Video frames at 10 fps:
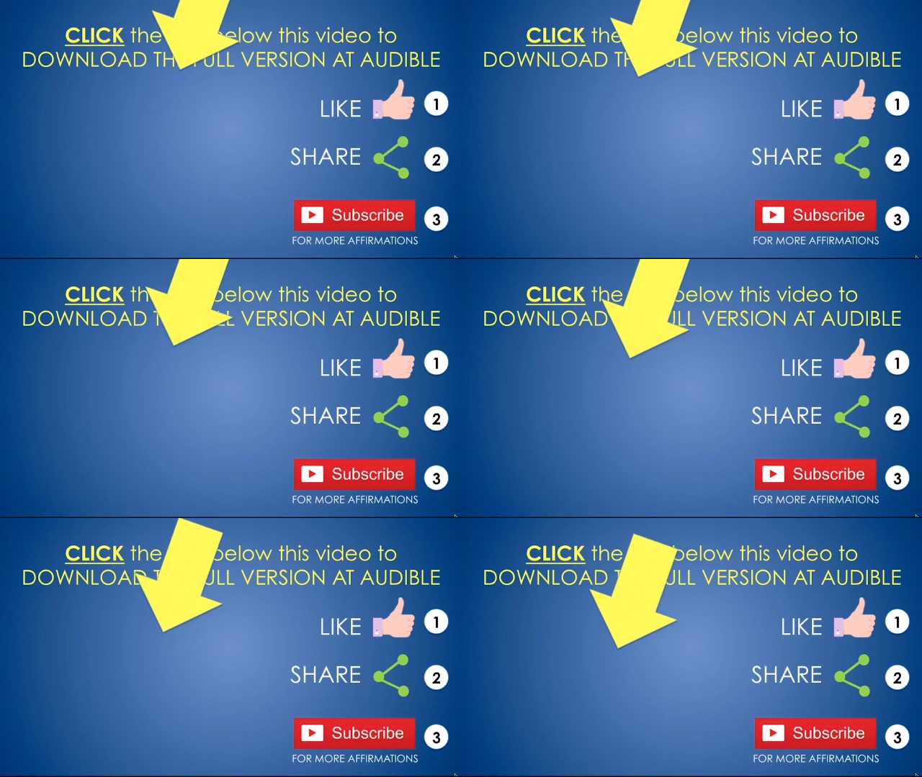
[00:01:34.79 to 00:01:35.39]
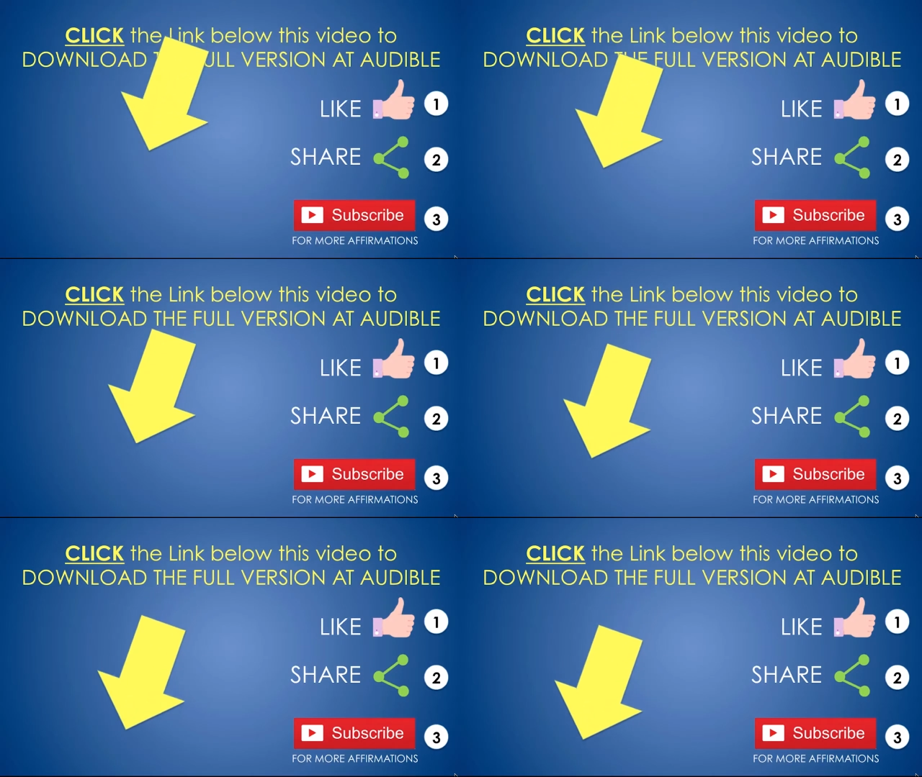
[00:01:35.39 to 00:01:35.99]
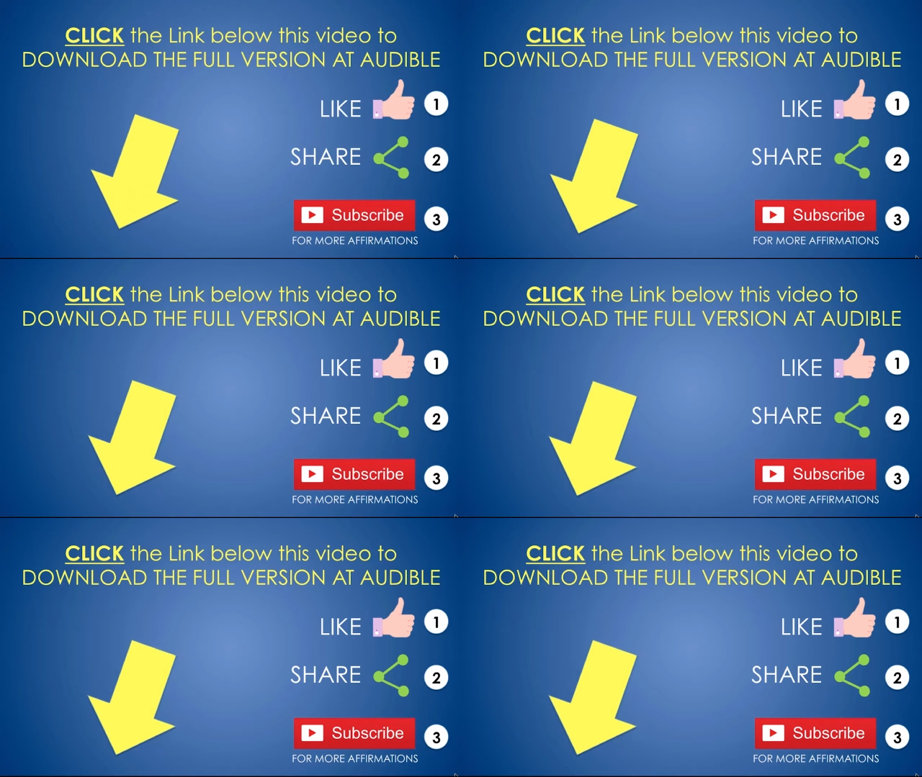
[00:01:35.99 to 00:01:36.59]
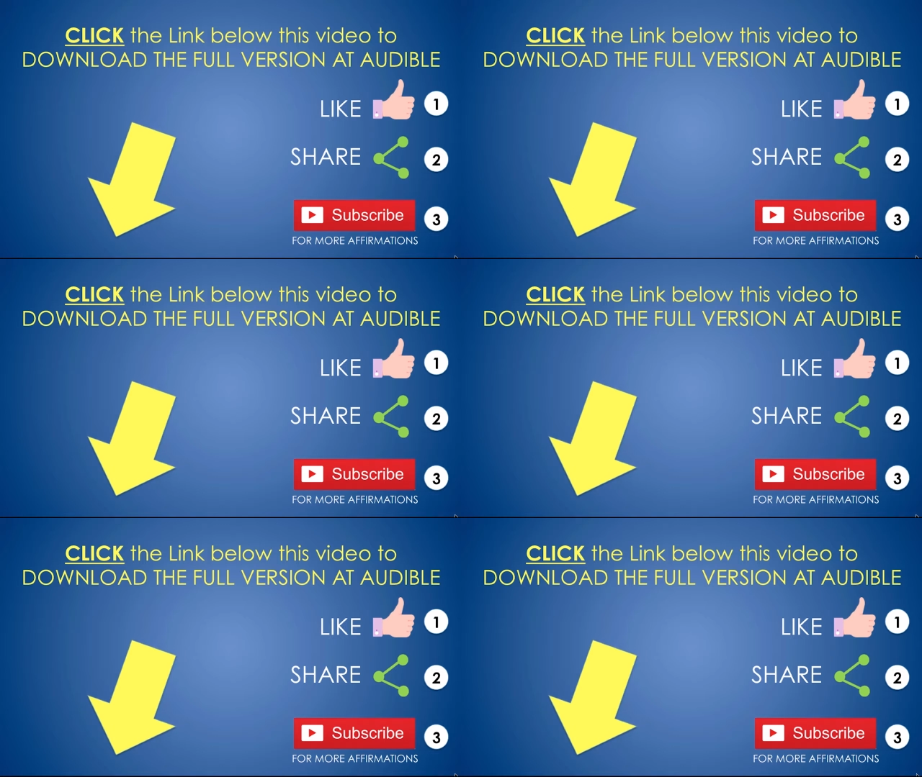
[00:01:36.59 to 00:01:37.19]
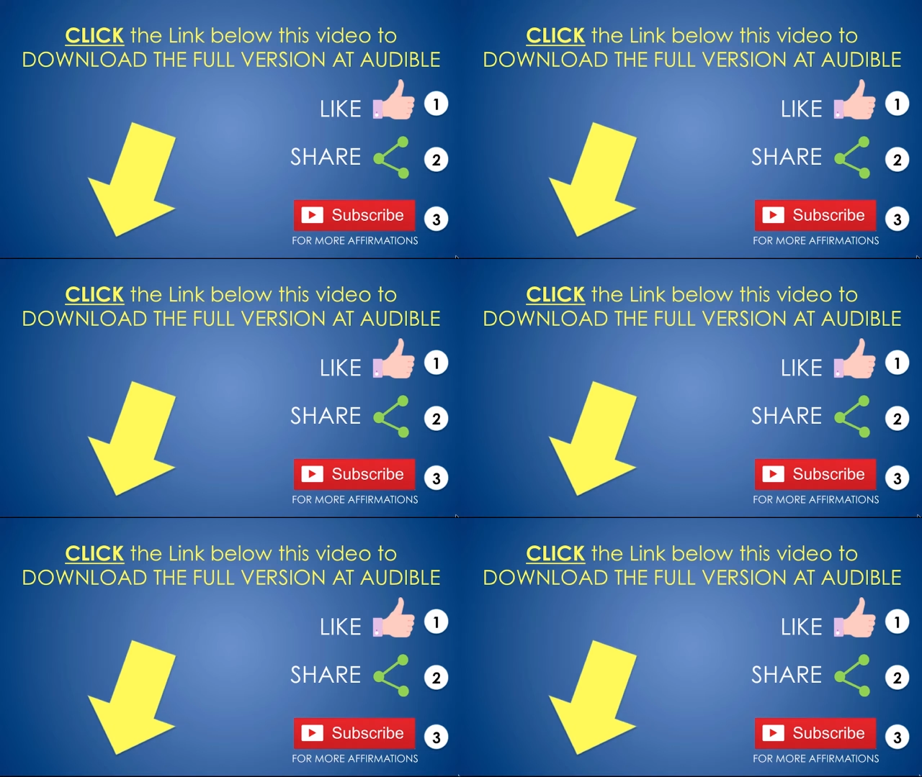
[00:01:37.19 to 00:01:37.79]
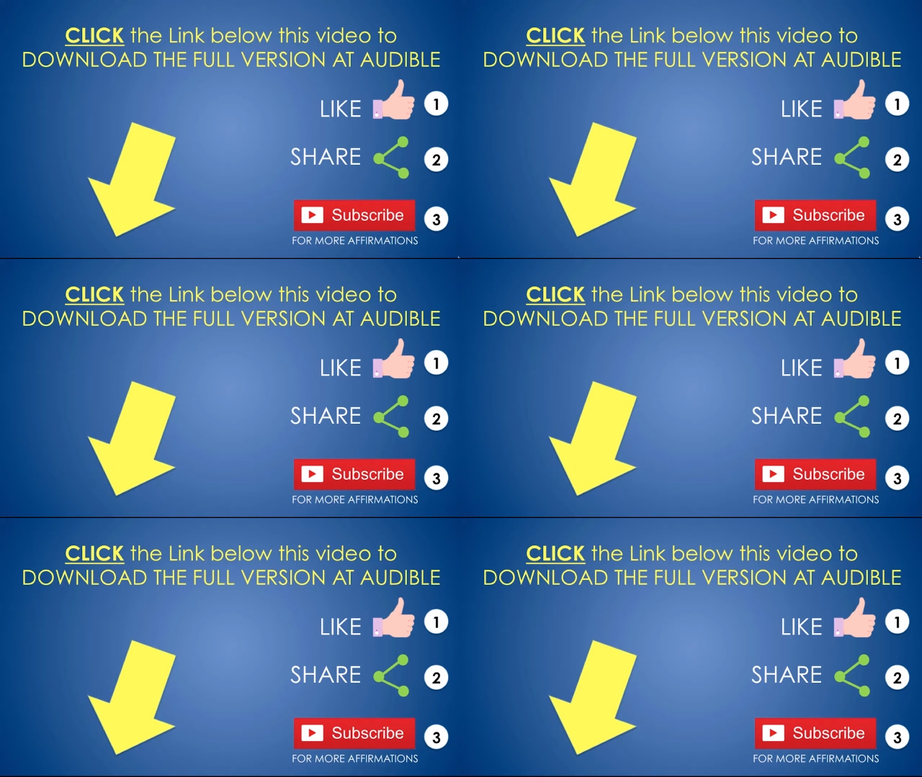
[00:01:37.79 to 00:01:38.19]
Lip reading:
No face is visible, so there are no lips to read.